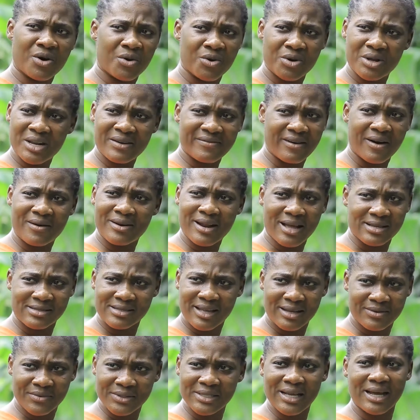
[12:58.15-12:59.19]
Uncle, you never
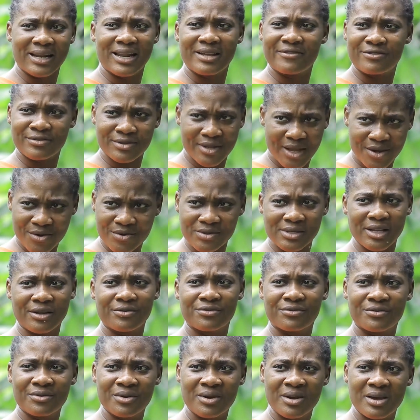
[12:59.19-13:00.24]
understand what they even tell you, sir.
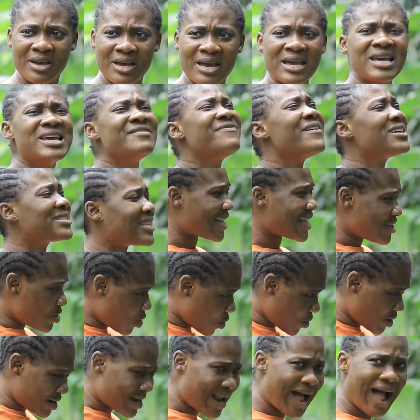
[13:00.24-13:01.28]
If a
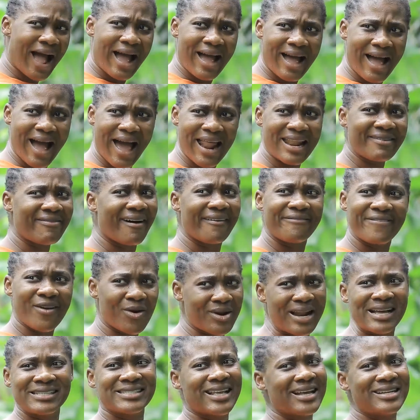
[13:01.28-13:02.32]
young now, I never
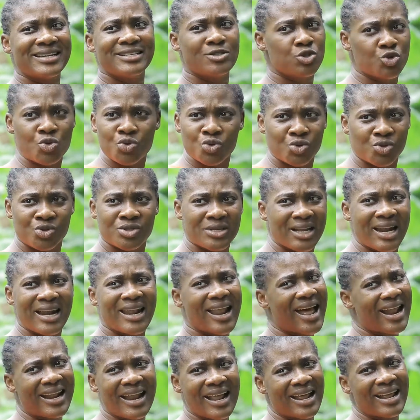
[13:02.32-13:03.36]
feel understand the truth to say the
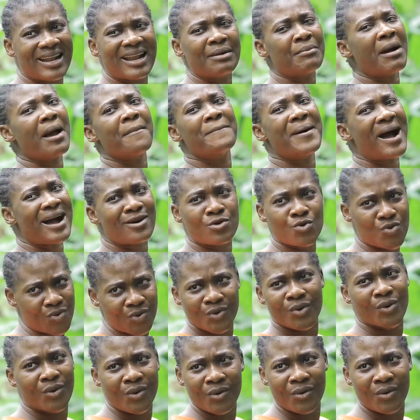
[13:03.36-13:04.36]
land that my papa own.